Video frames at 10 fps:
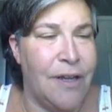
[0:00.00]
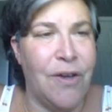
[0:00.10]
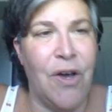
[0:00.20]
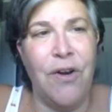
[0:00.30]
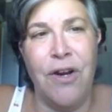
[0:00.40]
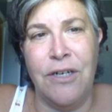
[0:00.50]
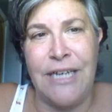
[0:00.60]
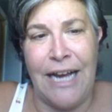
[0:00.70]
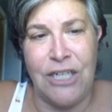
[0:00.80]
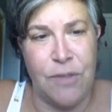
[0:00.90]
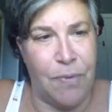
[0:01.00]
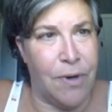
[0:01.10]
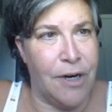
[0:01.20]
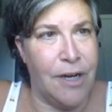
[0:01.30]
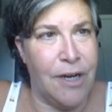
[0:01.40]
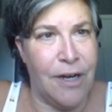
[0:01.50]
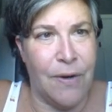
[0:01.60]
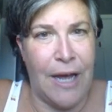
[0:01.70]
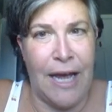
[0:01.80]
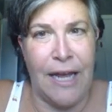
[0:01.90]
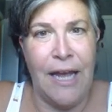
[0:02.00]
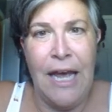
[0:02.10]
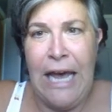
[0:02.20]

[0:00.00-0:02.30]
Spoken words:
You go to your dashboard, okay?